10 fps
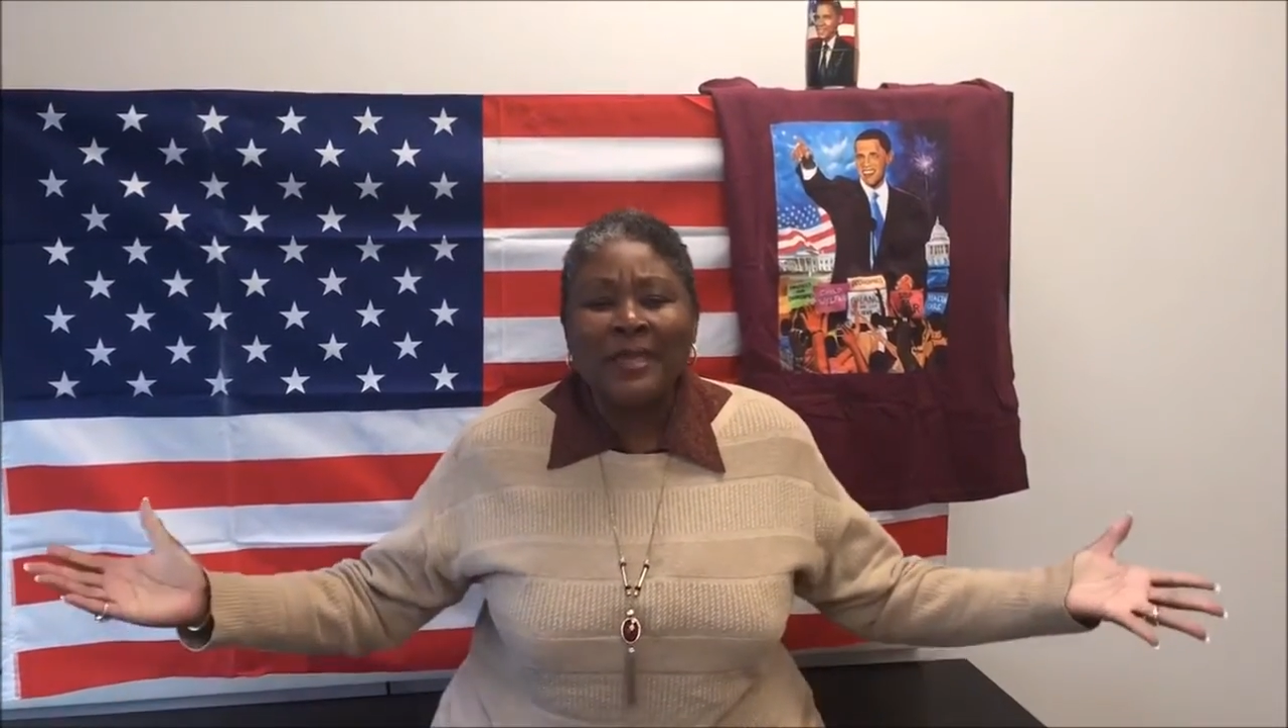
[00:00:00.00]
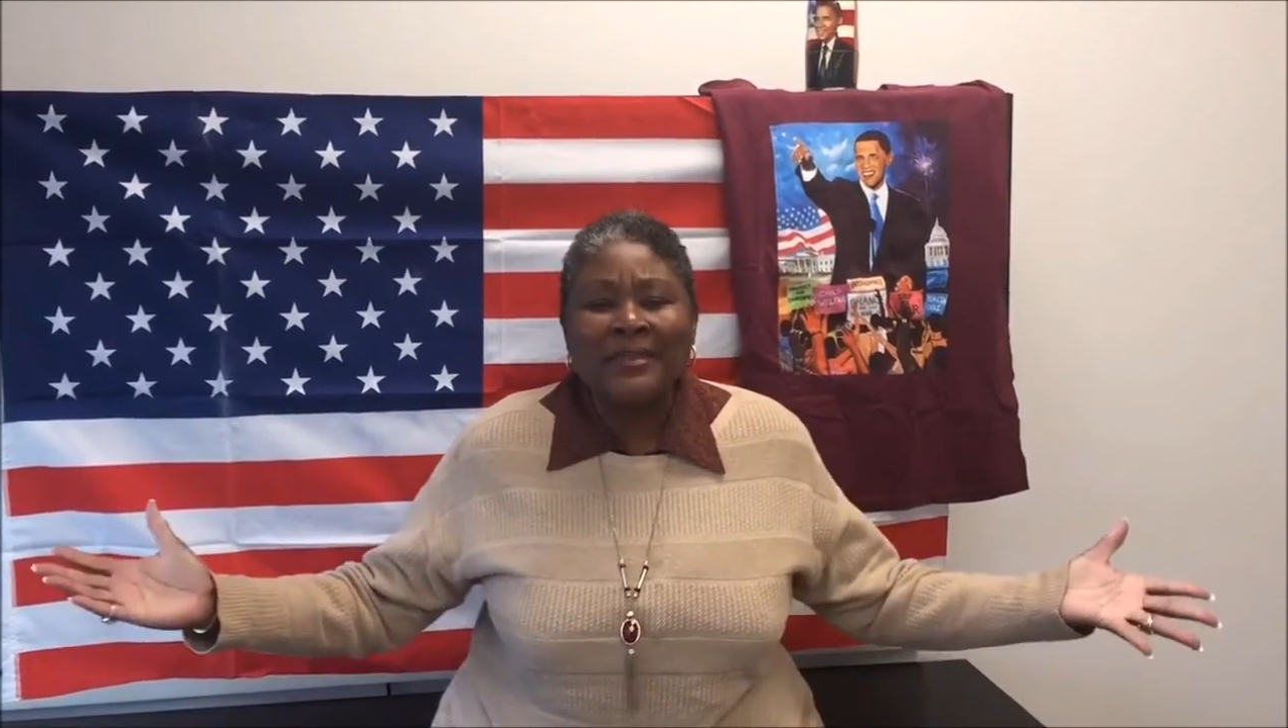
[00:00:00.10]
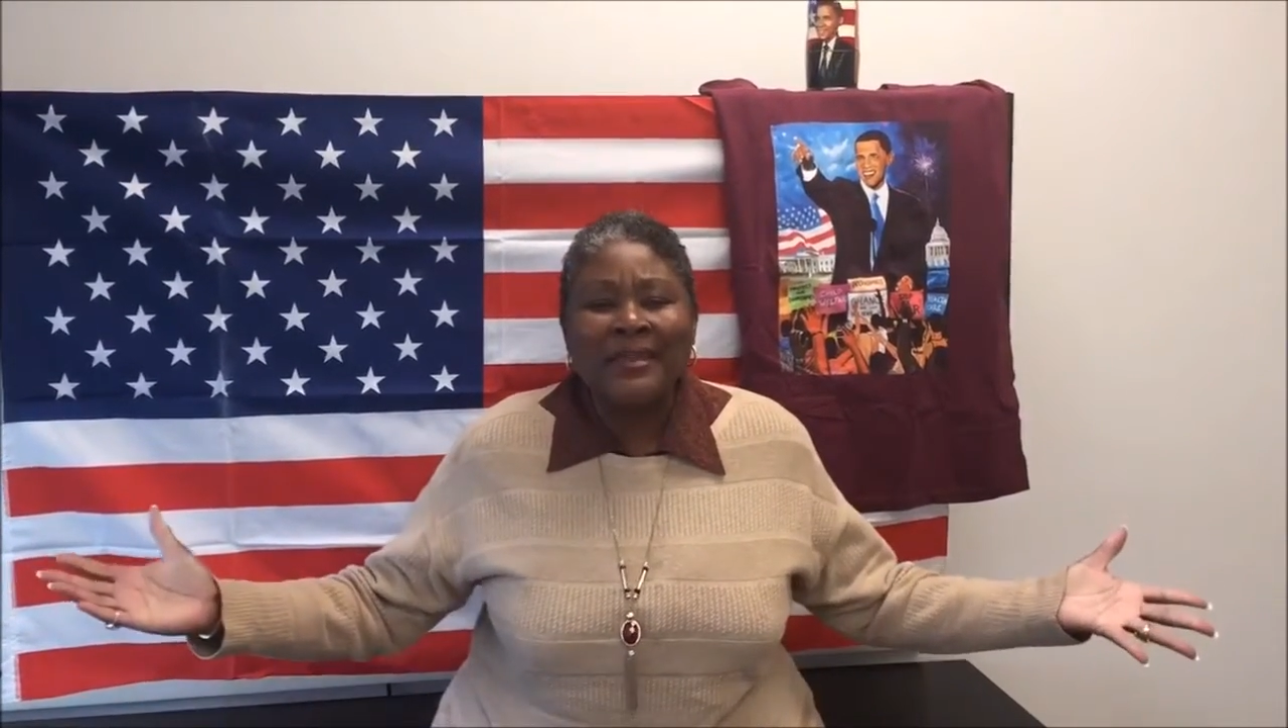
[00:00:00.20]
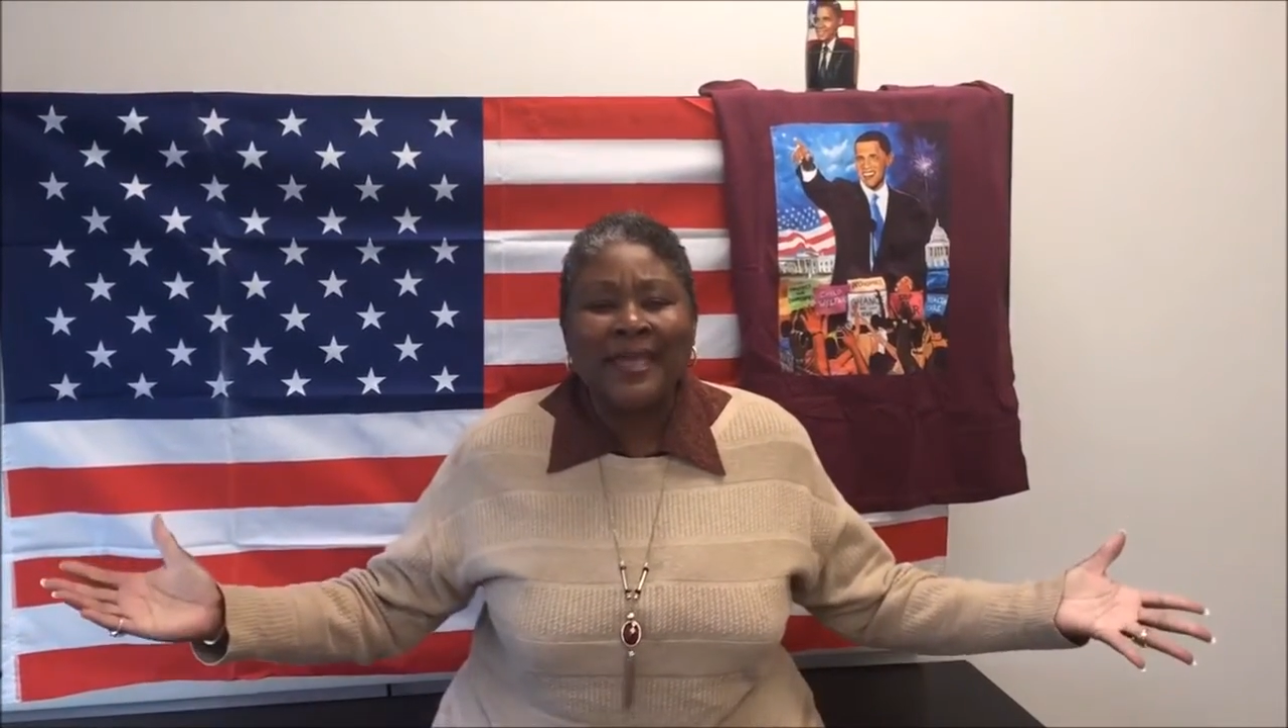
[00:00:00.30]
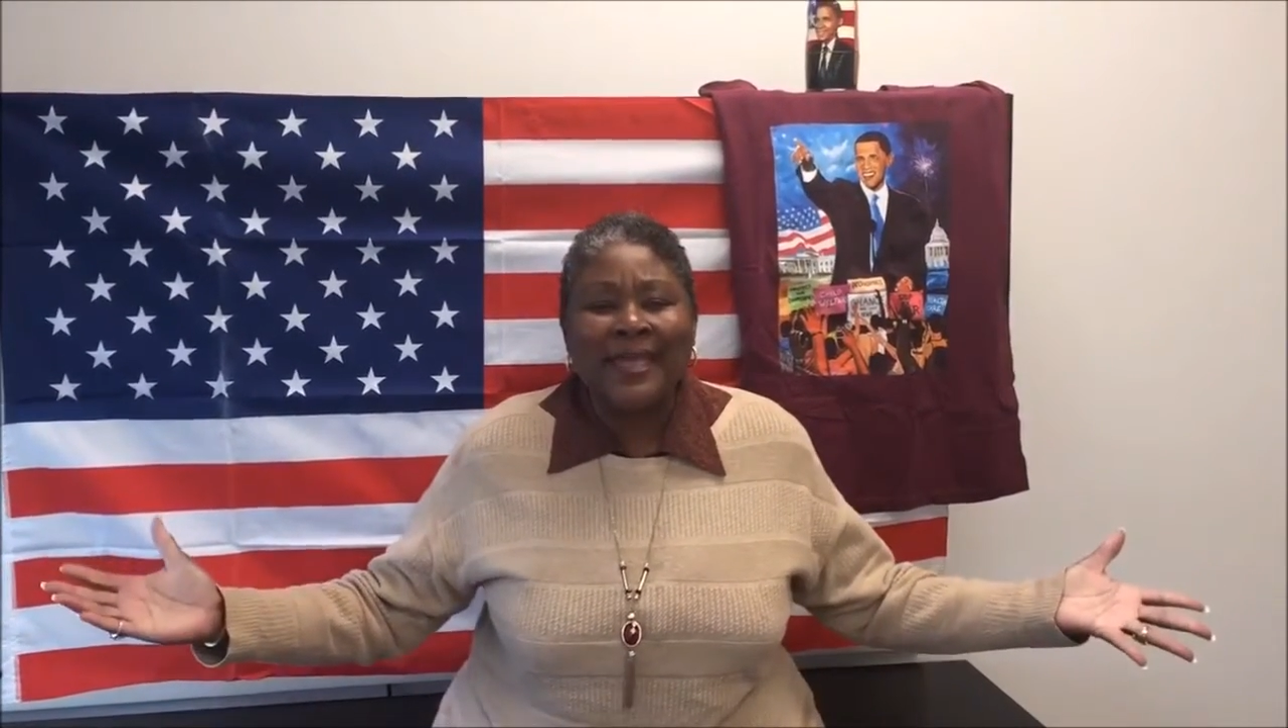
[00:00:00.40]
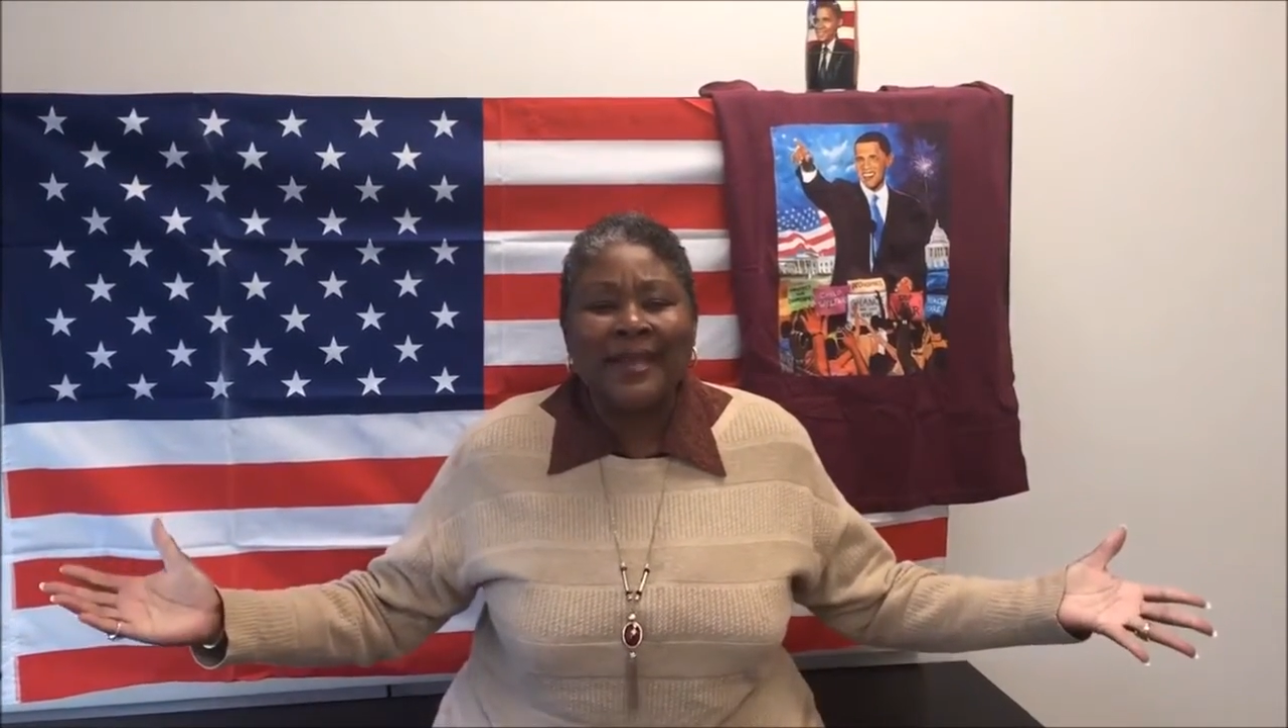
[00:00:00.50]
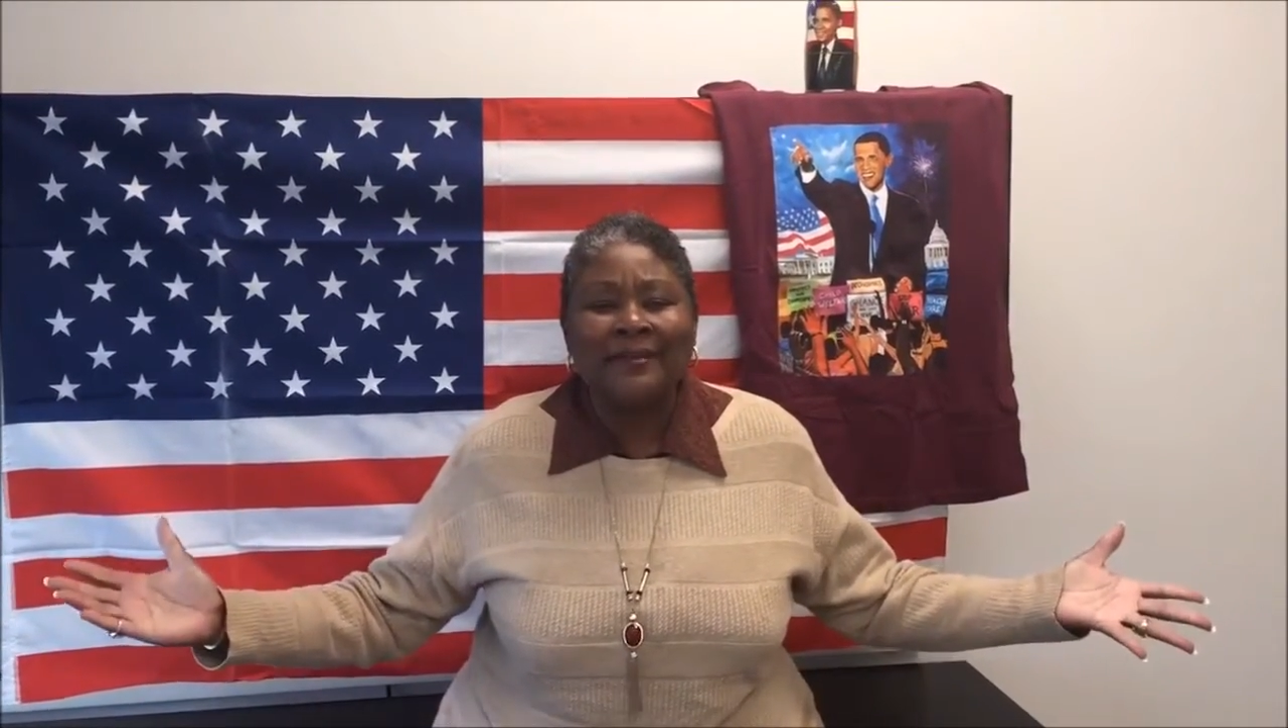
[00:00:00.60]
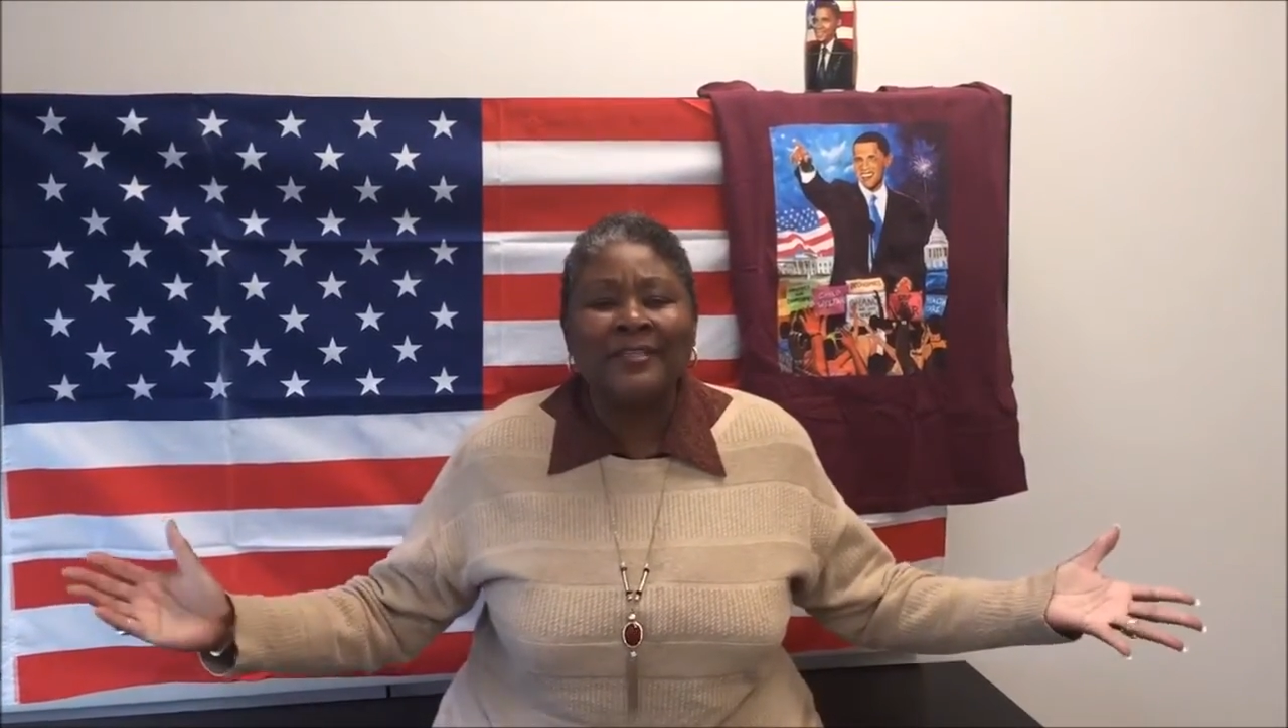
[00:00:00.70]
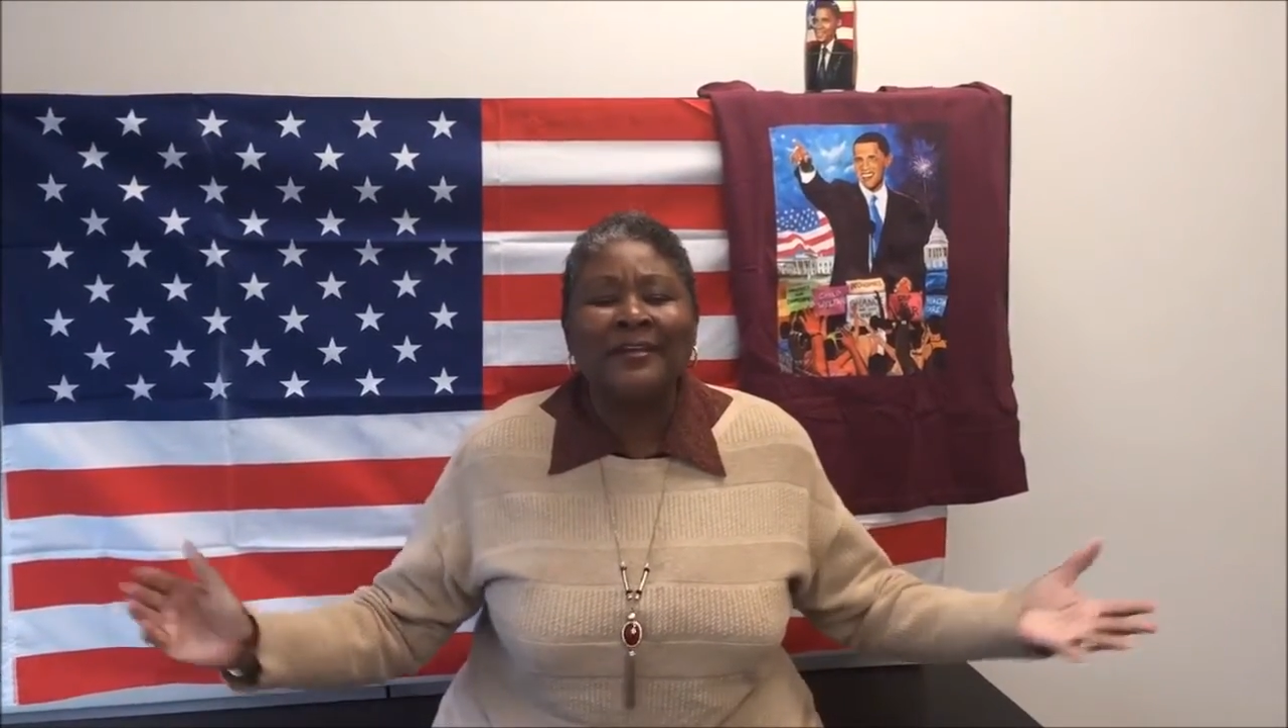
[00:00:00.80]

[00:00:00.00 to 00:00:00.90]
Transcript: in the air.